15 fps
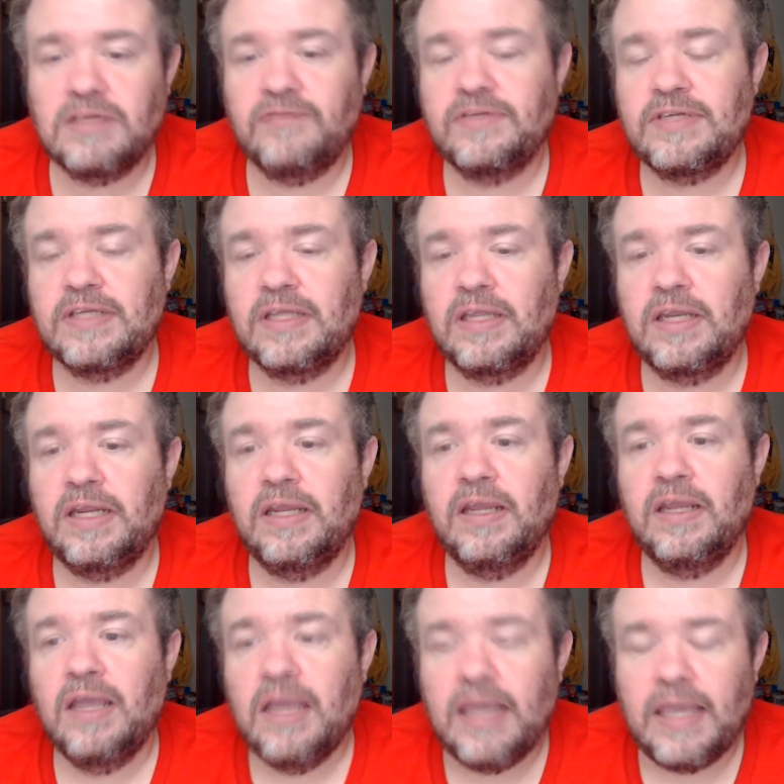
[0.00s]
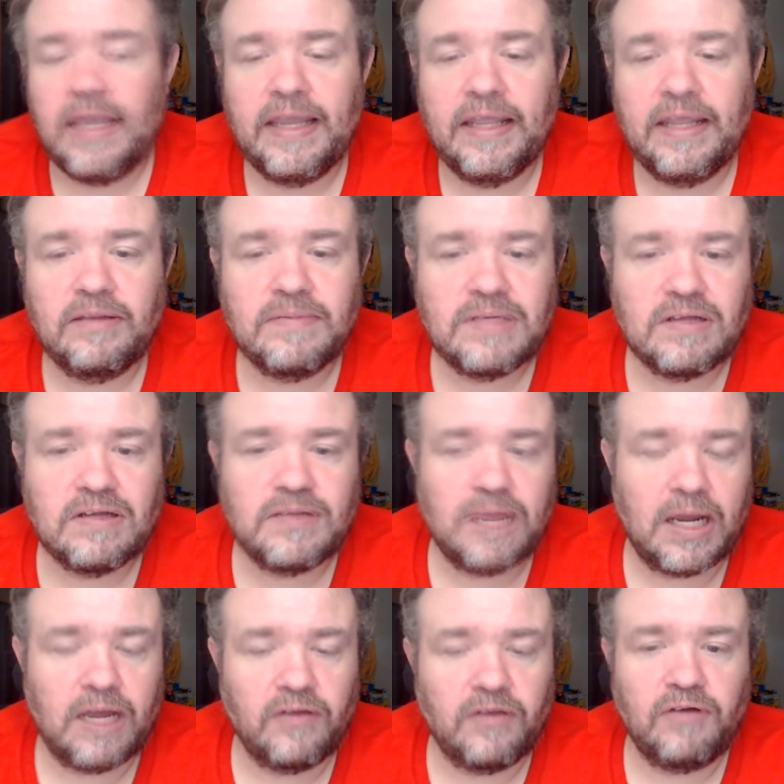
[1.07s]
facility and get themselves
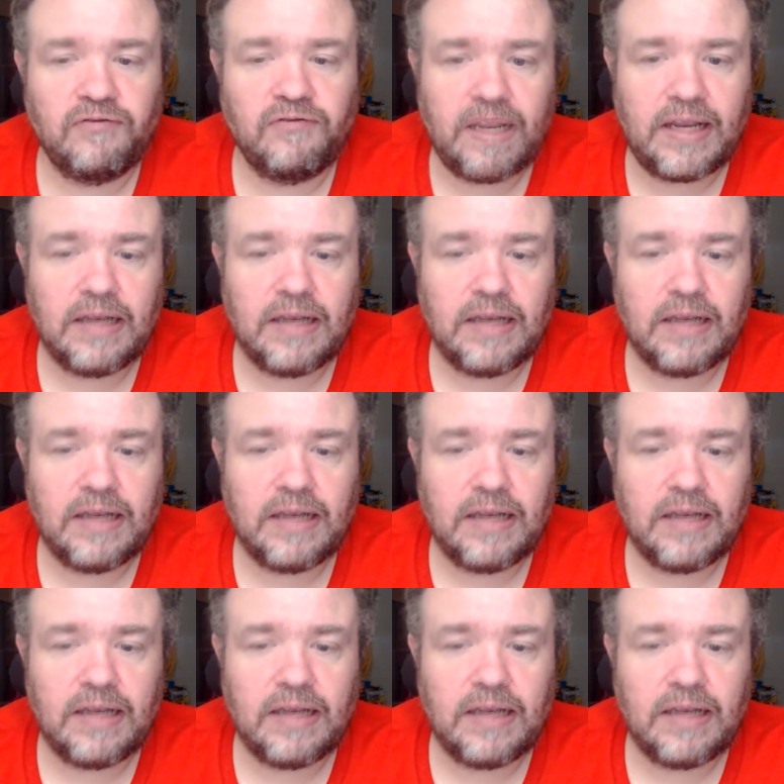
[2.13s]
back on their feet.